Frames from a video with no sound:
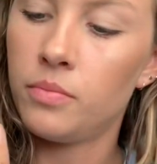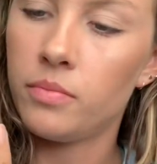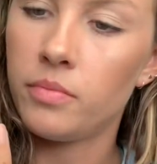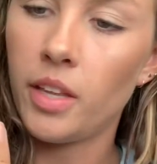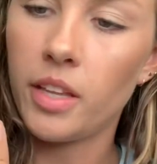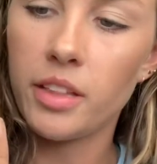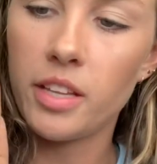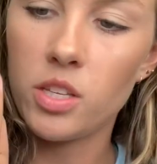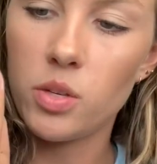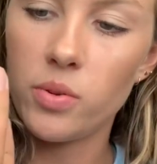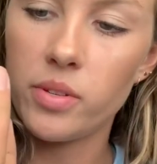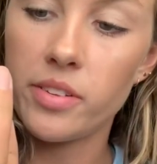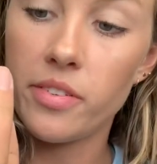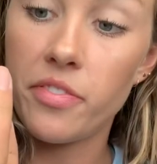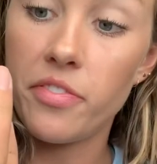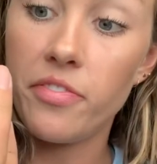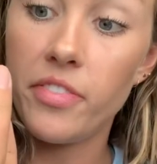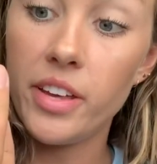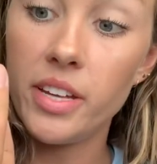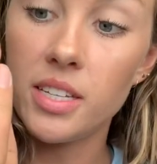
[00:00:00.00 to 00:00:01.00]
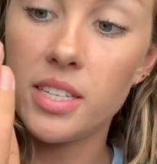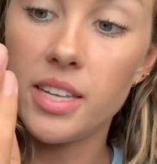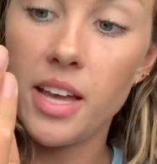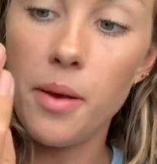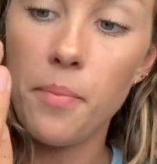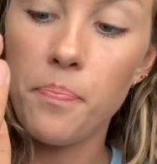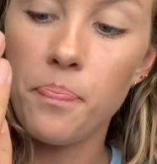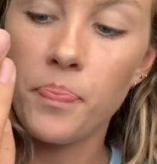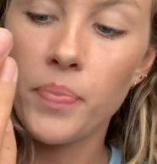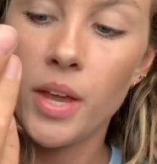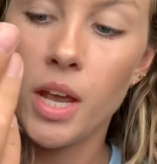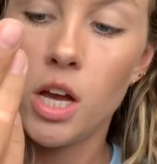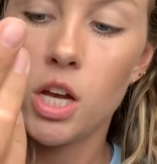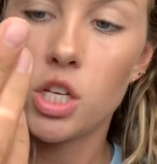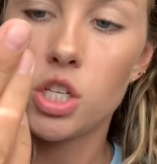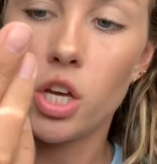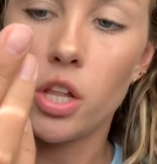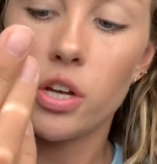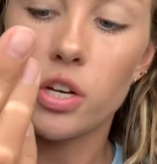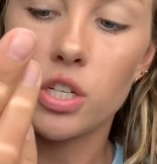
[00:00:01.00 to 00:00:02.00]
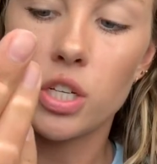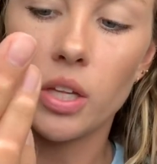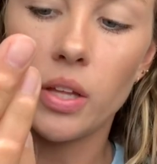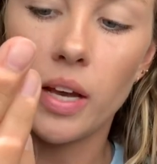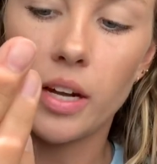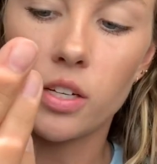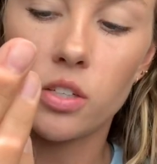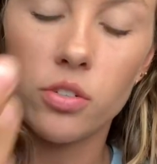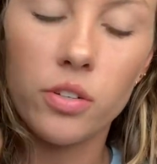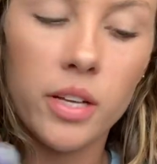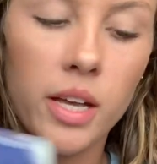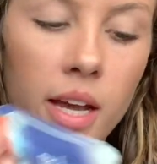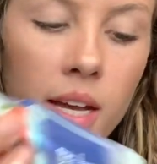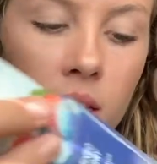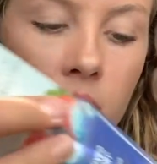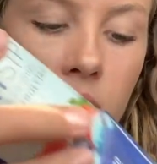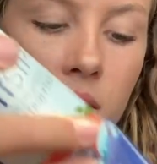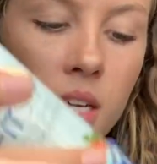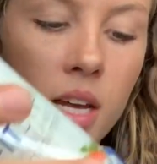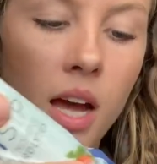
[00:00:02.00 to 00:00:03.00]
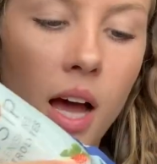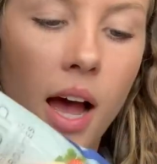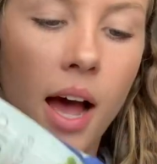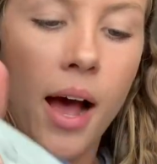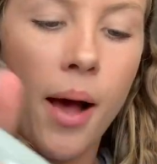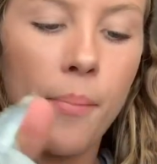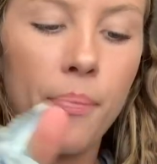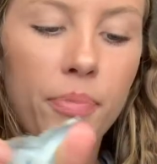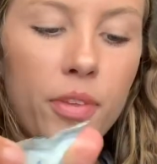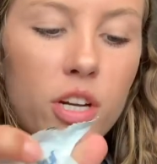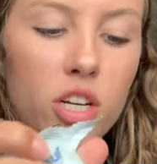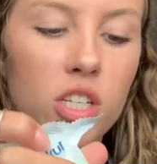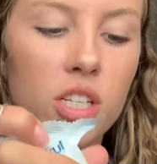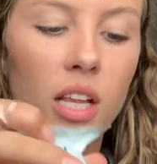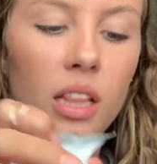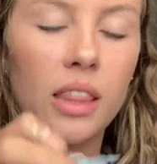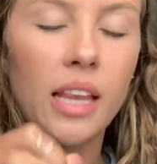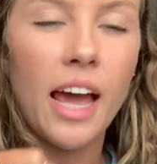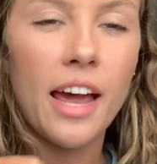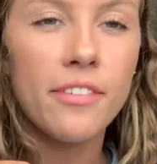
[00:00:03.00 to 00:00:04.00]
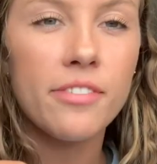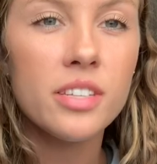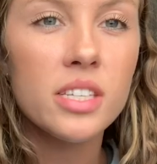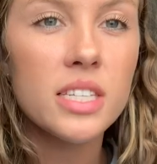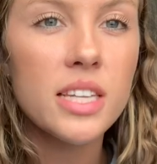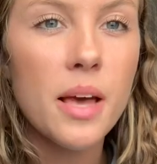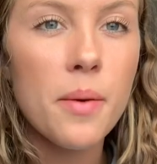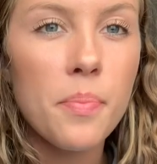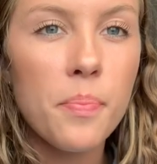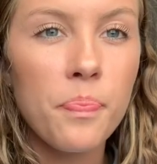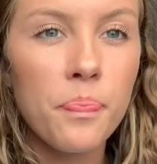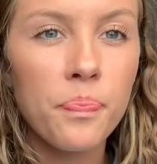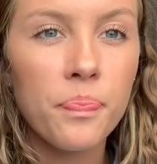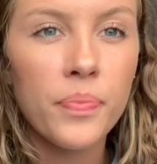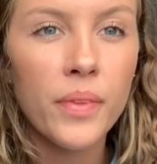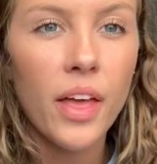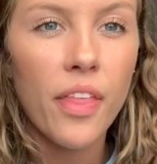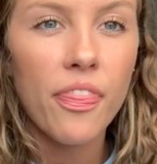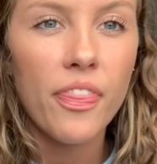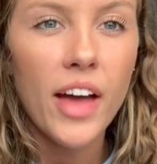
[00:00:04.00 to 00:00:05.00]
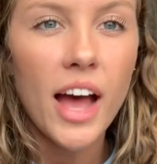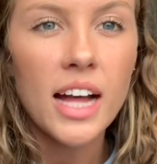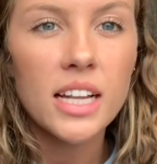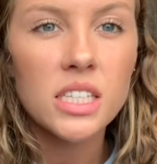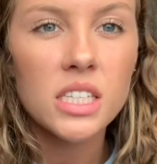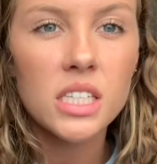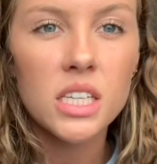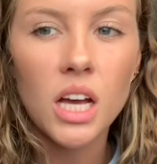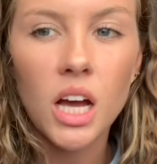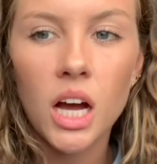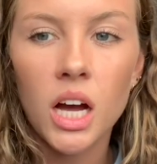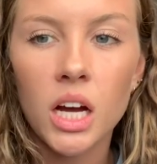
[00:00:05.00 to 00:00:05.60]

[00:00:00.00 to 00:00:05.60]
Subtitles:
like this one's a Fit Sip, so there's electrolytes. There's a Life Sip that's